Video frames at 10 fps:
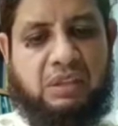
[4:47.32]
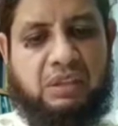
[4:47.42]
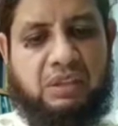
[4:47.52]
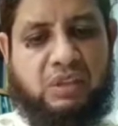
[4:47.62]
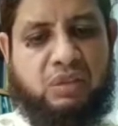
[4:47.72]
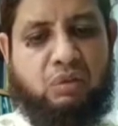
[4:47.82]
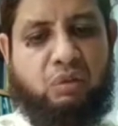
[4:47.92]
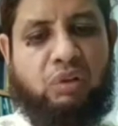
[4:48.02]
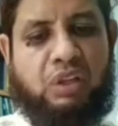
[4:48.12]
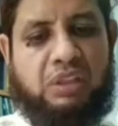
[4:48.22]

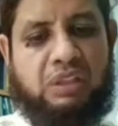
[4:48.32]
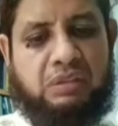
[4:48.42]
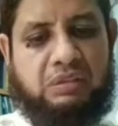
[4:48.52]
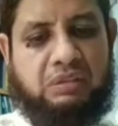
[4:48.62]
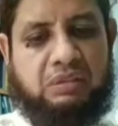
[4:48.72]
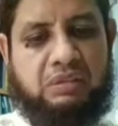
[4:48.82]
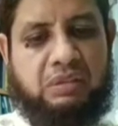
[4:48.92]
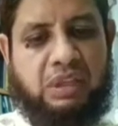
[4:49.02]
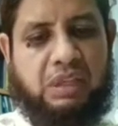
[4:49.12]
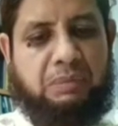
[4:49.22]
schooling,
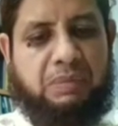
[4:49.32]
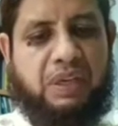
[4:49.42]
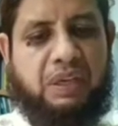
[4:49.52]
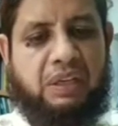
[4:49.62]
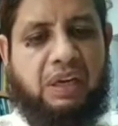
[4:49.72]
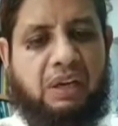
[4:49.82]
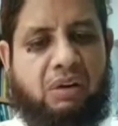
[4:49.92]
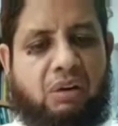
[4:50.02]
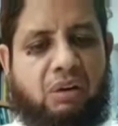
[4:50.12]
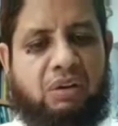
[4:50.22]
and build
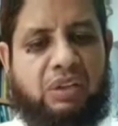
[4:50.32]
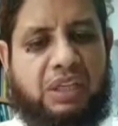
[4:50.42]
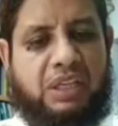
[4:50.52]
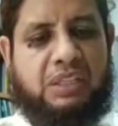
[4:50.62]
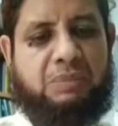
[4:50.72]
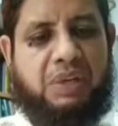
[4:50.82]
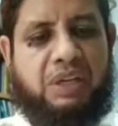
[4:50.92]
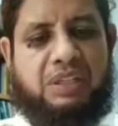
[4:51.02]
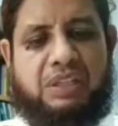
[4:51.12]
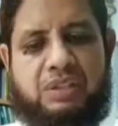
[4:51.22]
on the
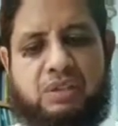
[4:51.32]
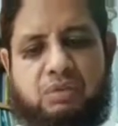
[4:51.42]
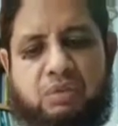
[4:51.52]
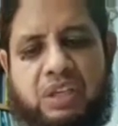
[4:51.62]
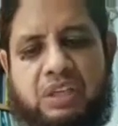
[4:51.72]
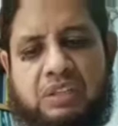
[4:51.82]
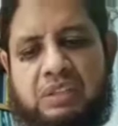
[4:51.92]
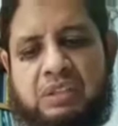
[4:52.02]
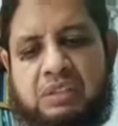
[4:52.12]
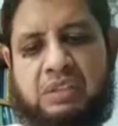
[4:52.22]
experience to get
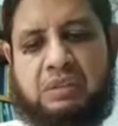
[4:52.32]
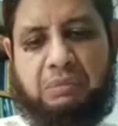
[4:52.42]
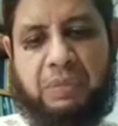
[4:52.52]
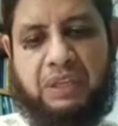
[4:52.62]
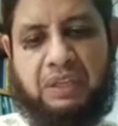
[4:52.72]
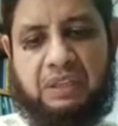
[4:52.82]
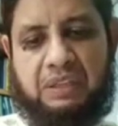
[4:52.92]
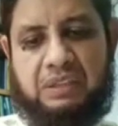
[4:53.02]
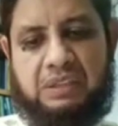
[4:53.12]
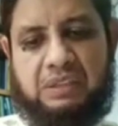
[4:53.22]
back